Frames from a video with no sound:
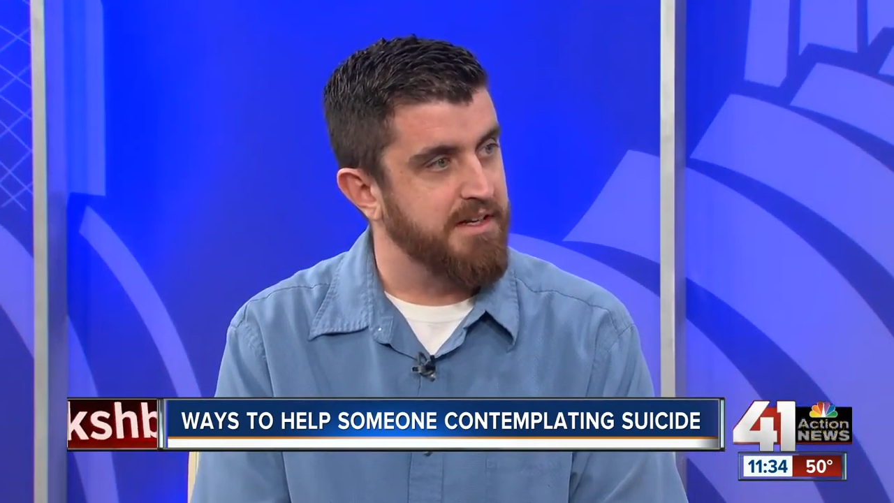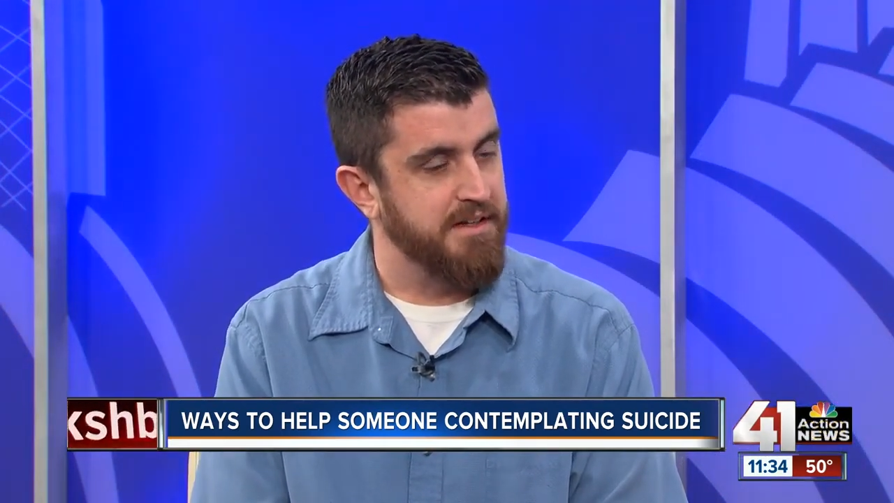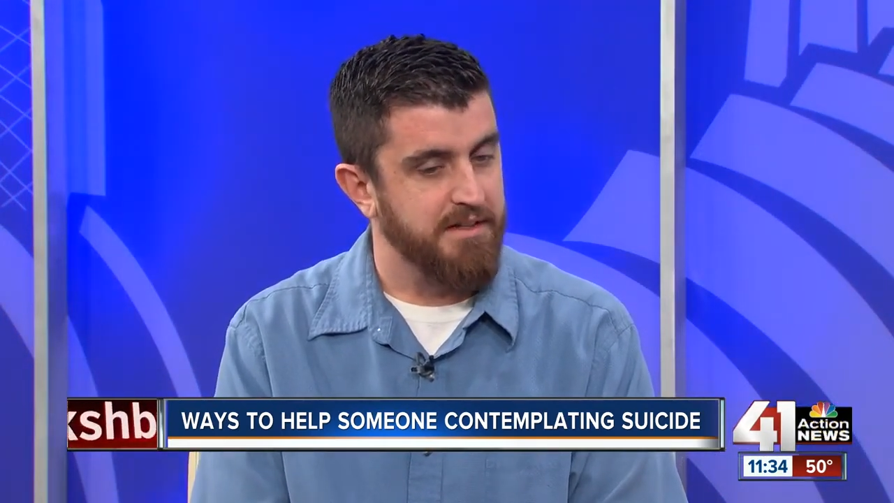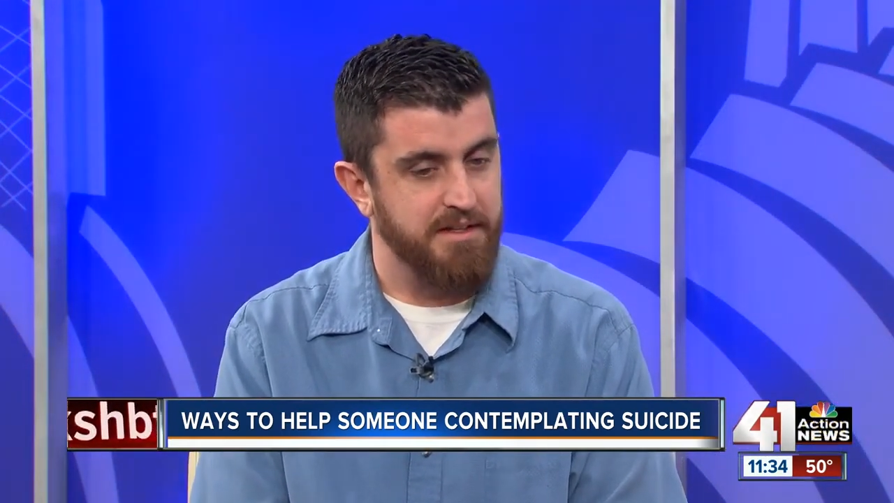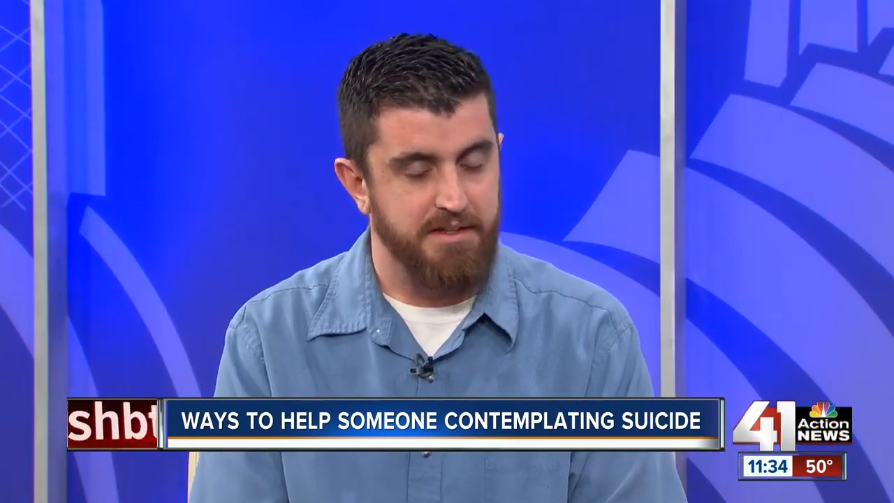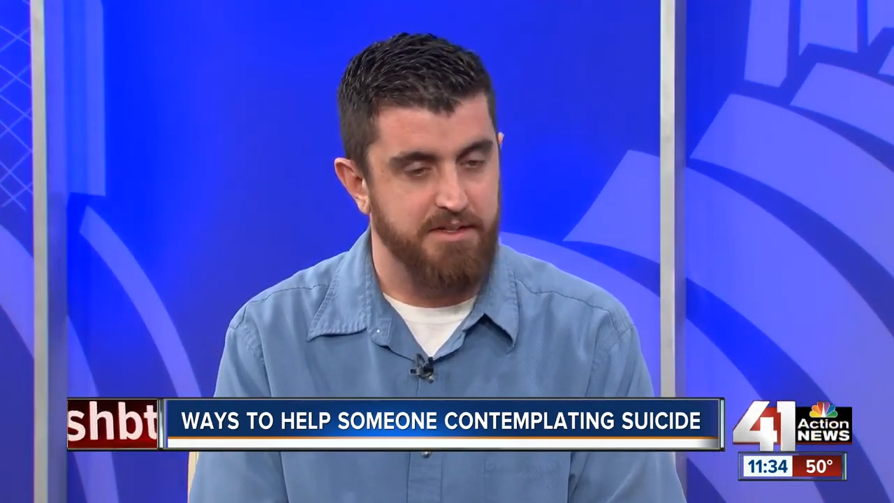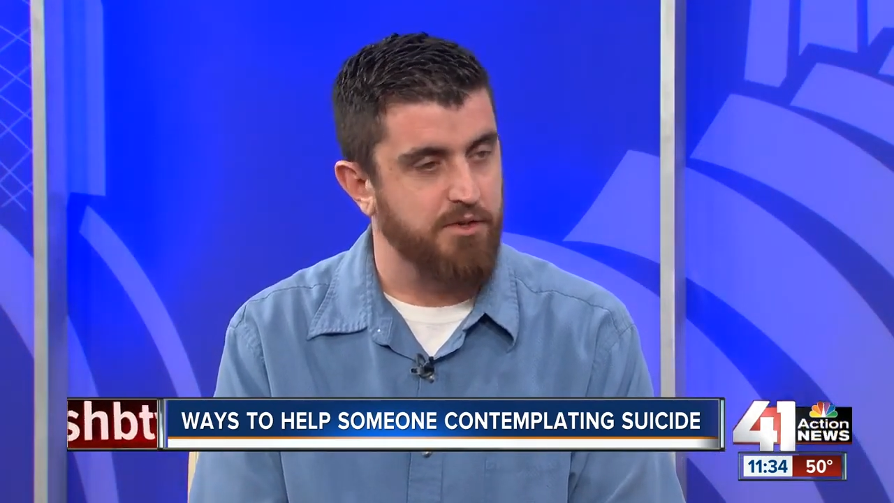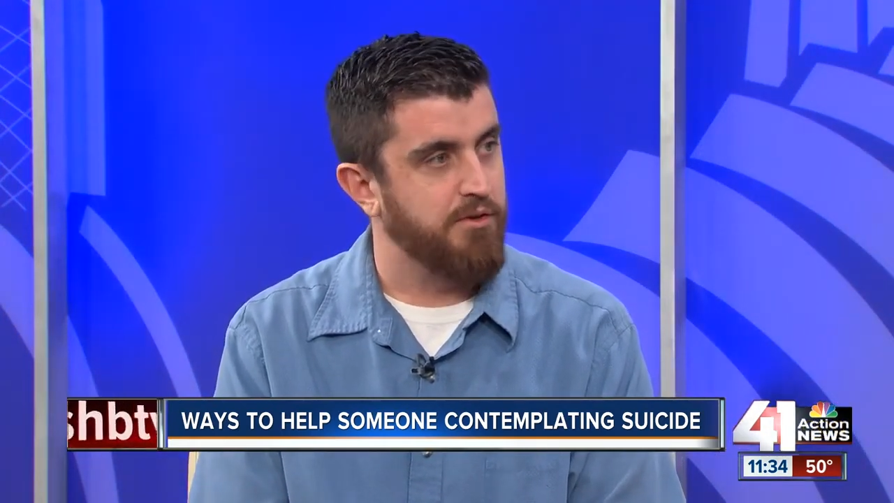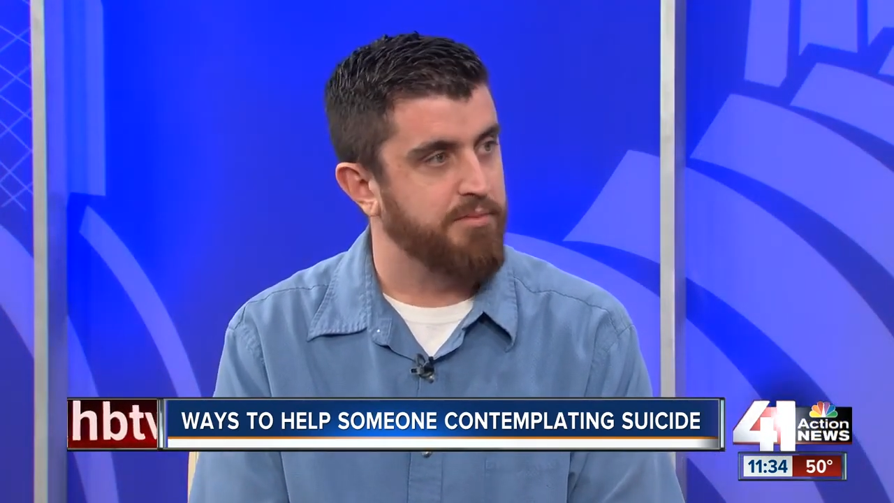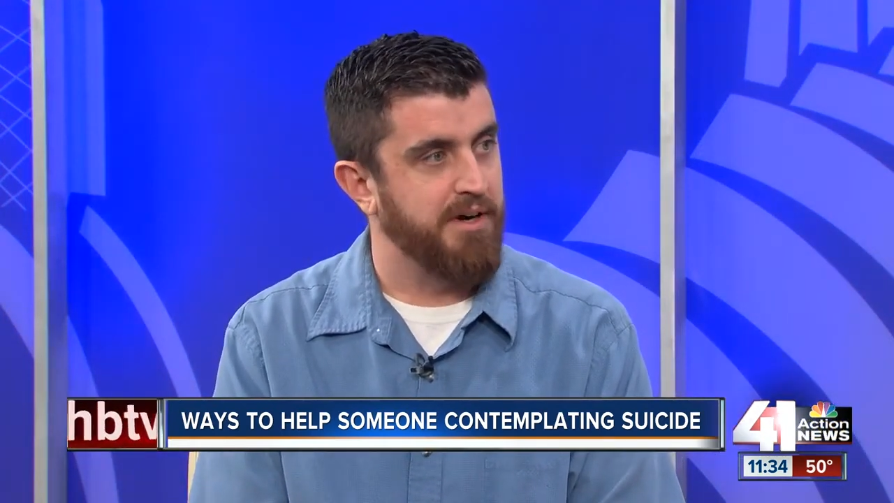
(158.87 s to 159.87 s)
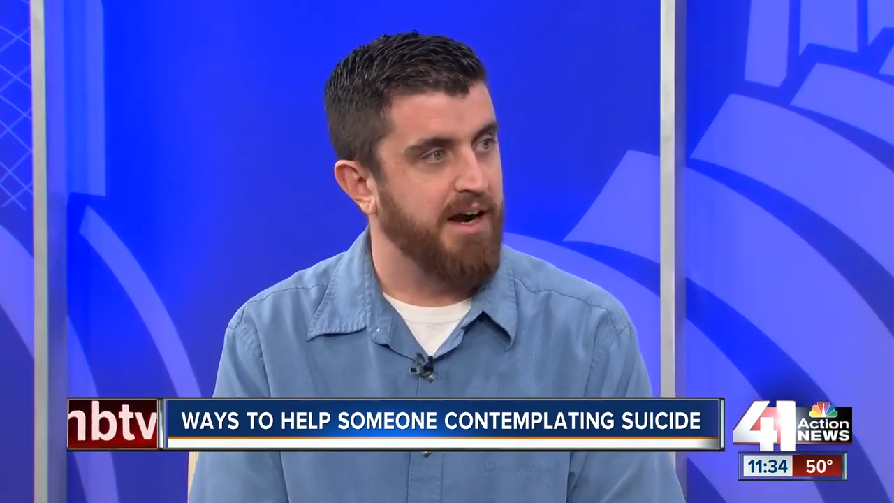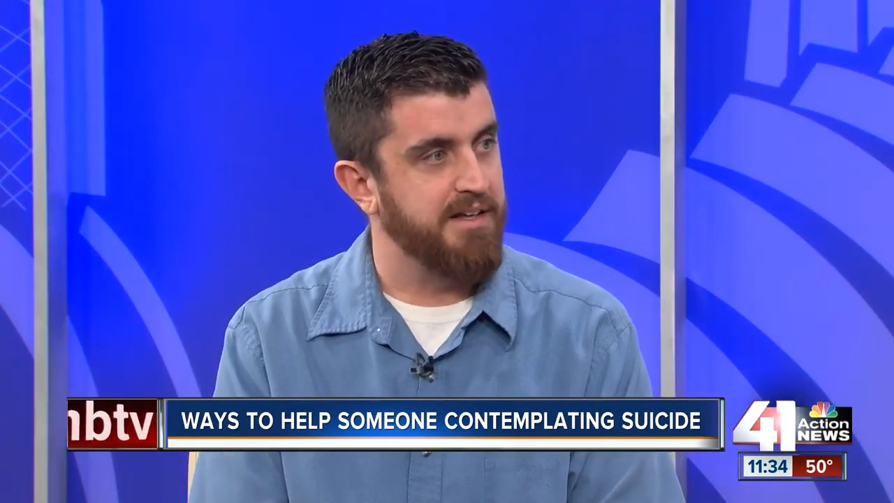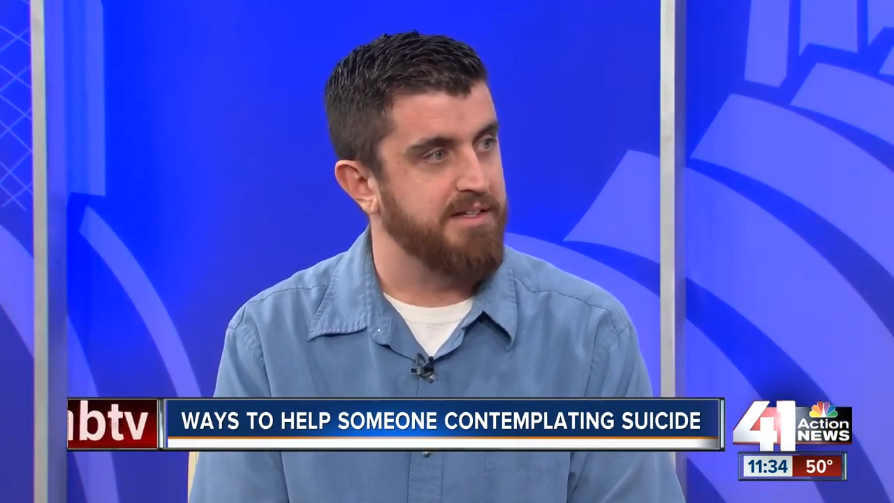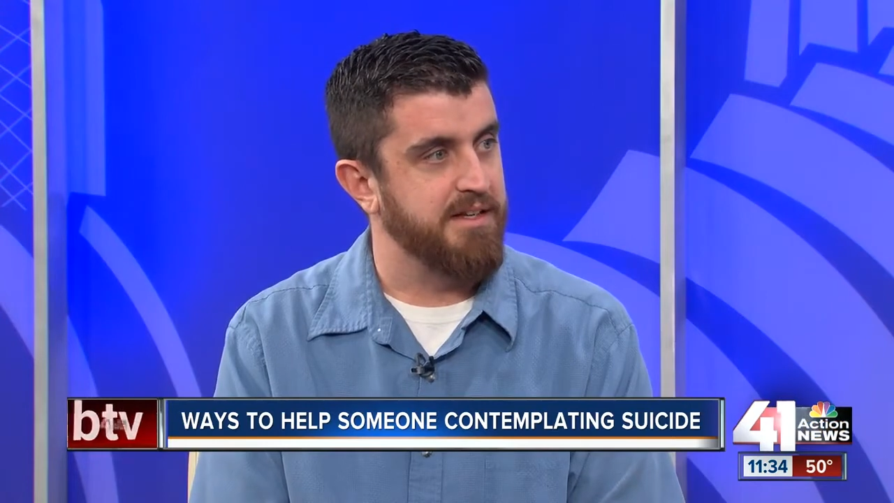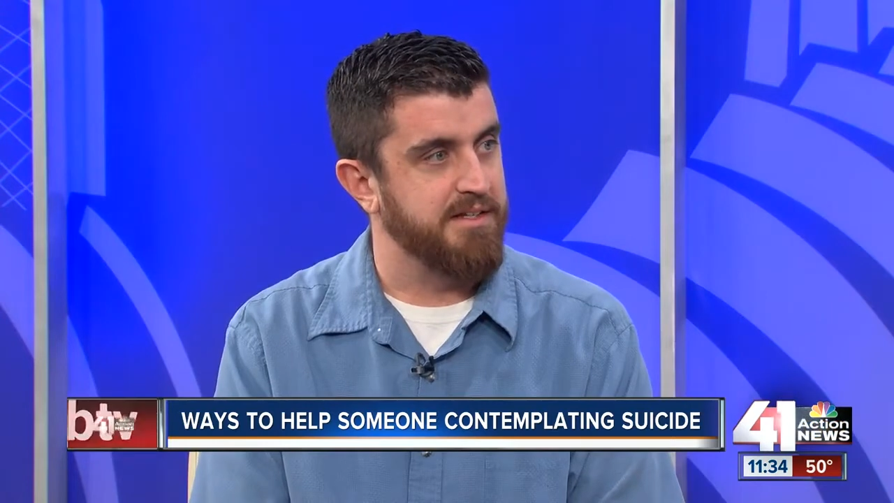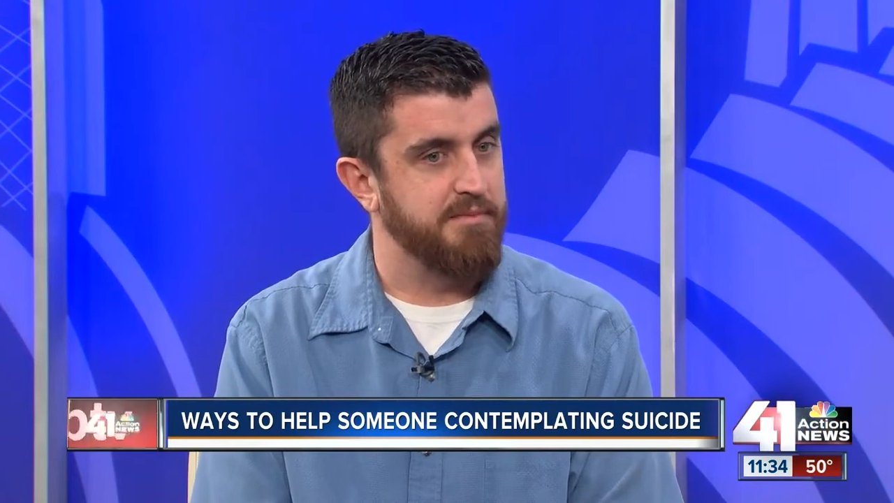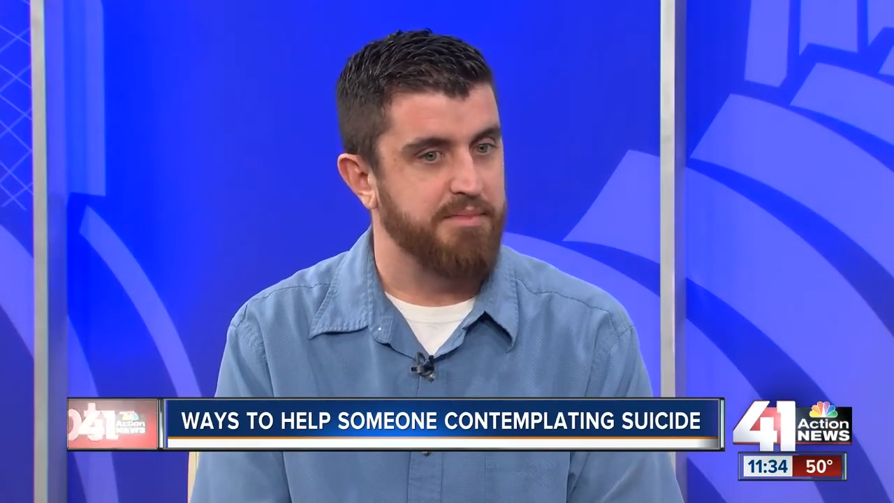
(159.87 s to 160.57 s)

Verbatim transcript: in this whole process.